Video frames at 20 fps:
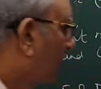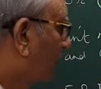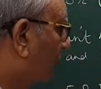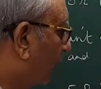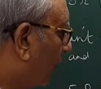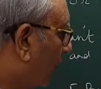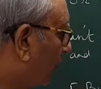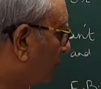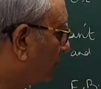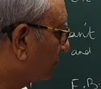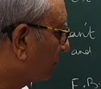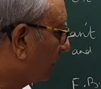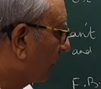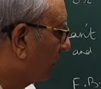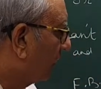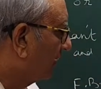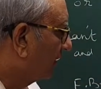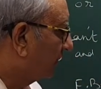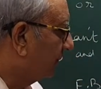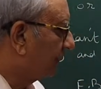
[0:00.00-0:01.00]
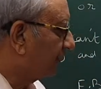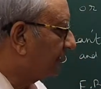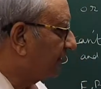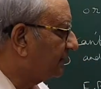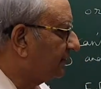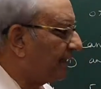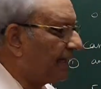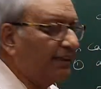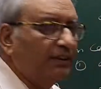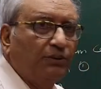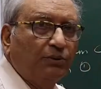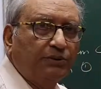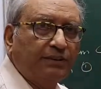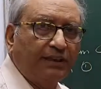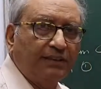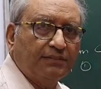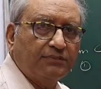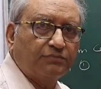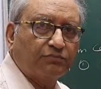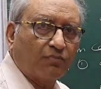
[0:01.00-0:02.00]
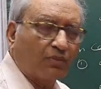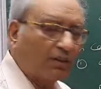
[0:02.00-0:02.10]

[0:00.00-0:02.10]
So this is 10 Newton.